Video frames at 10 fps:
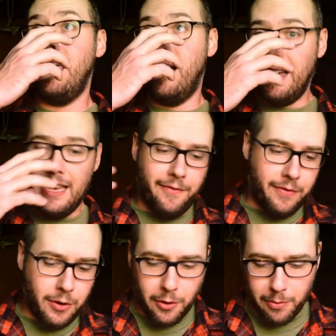uh, if
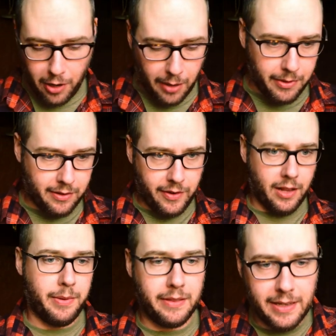you're probably
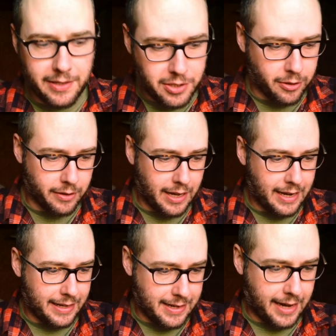developing this, you're
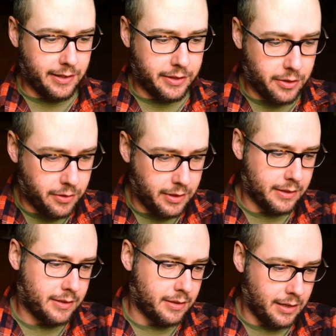not exactly doing
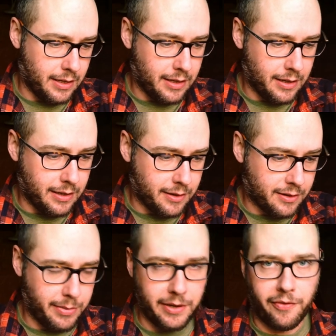it uh,
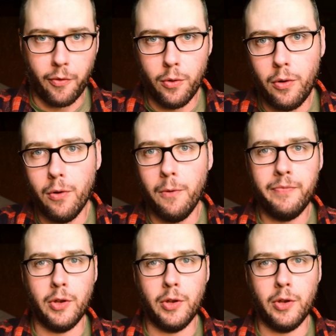to be frugal.